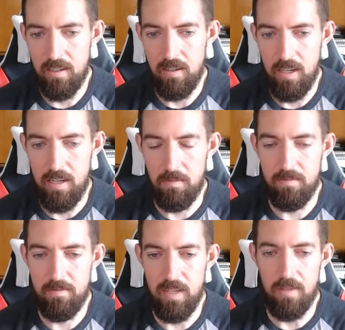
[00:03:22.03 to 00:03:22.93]
if
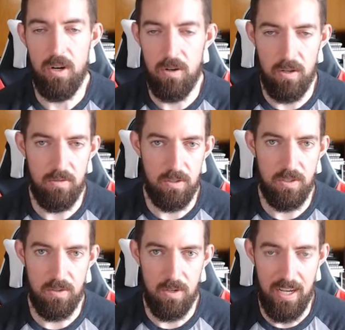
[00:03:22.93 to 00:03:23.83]
you don't know the full
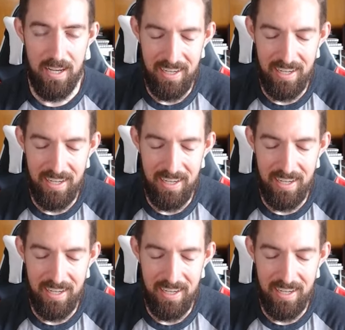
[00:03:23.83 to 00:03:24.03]
story